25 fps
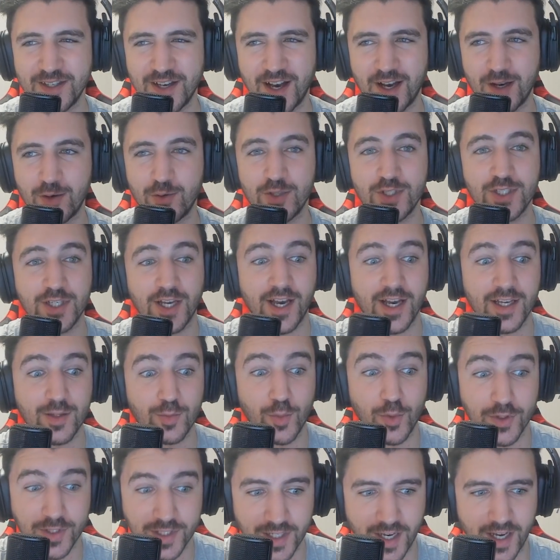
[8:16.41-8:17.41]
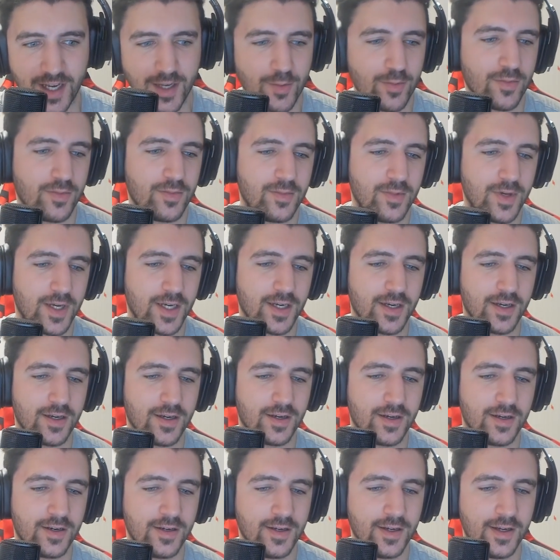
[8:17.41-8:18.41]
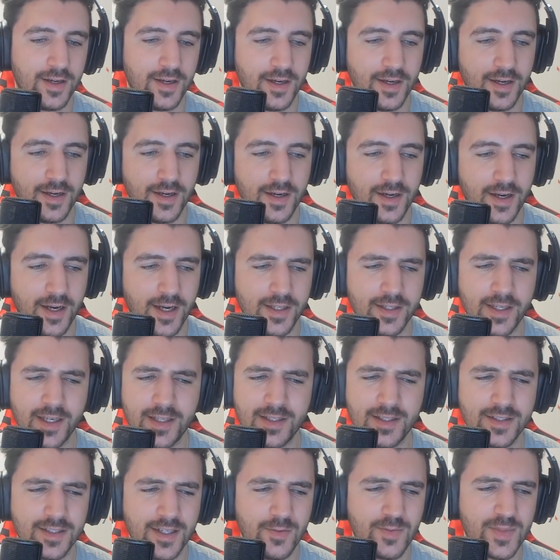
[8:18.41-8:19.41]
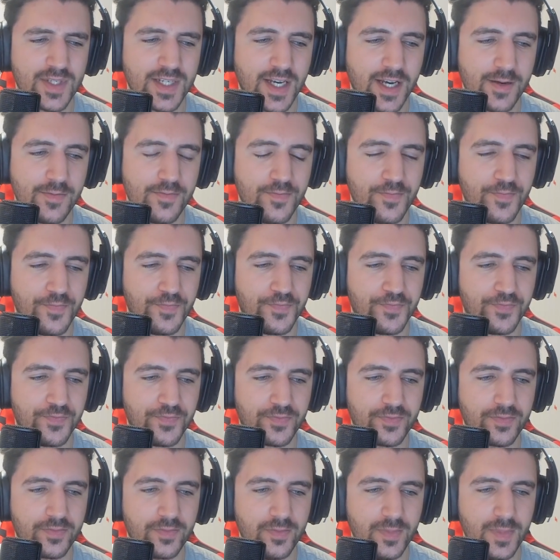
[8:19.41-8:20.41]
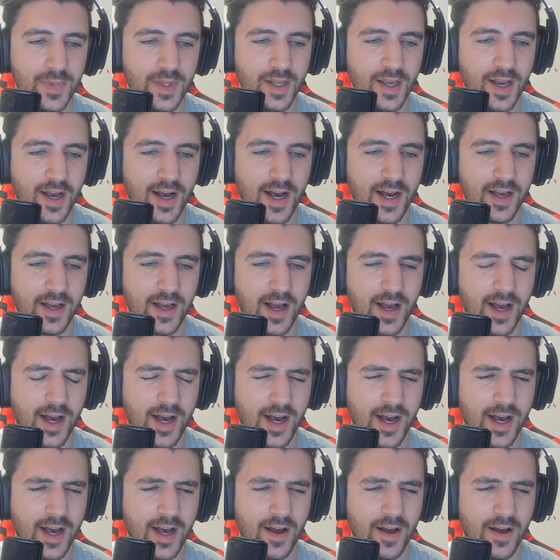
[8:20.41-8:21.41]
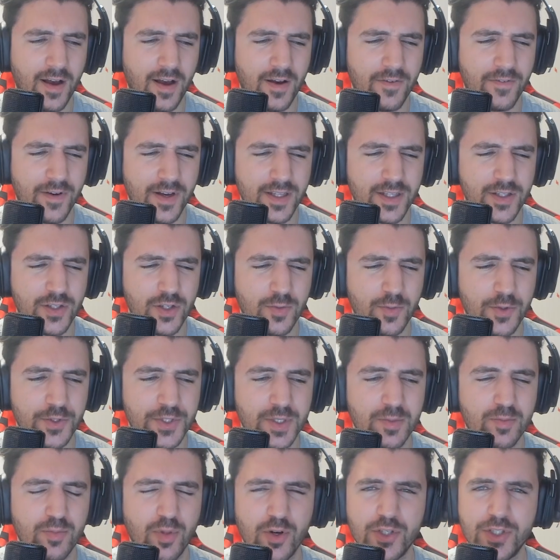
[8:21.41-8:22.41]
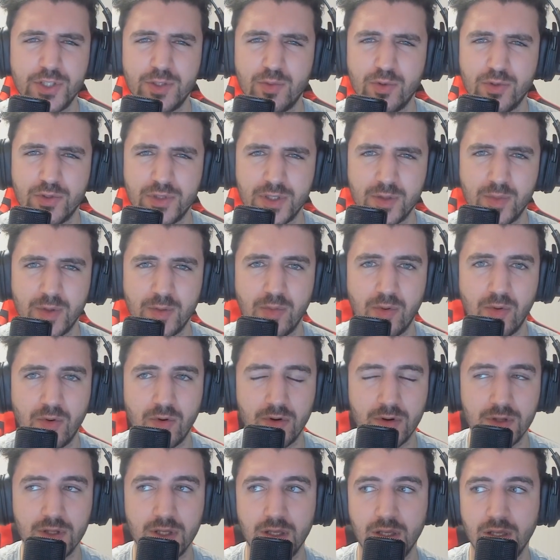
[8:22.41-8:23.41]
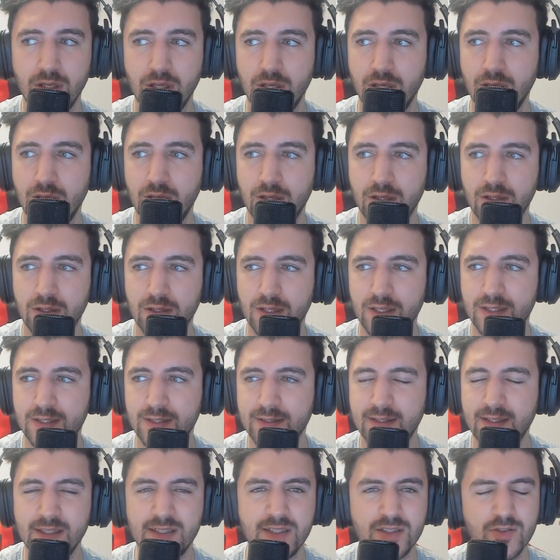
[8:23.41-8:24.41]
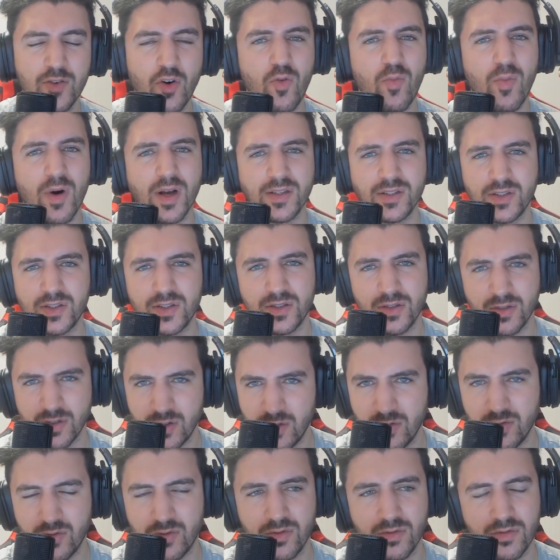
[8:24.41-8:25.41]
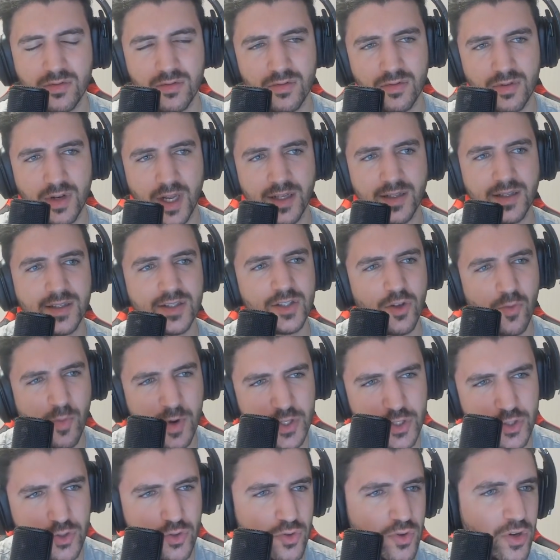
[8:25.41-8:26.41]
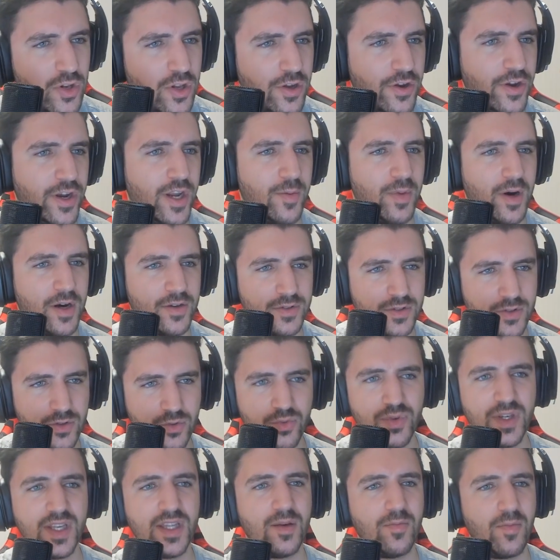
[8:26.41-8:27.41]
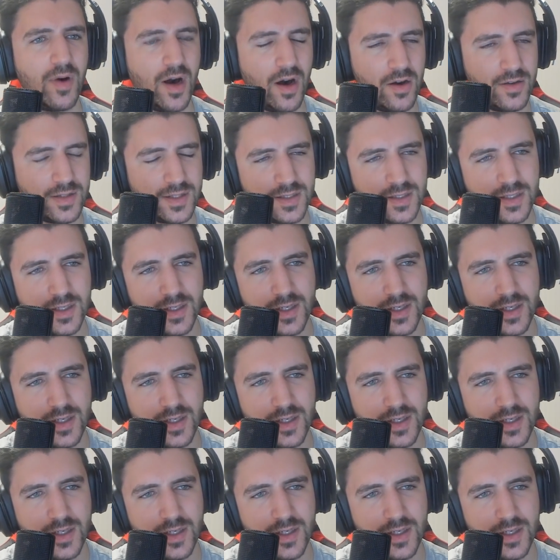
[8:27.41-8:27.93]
I wish I had more time. And at the same time, I find it almost impossible to be bored. There's so much to do. Like, there's so much to learn about, to read about.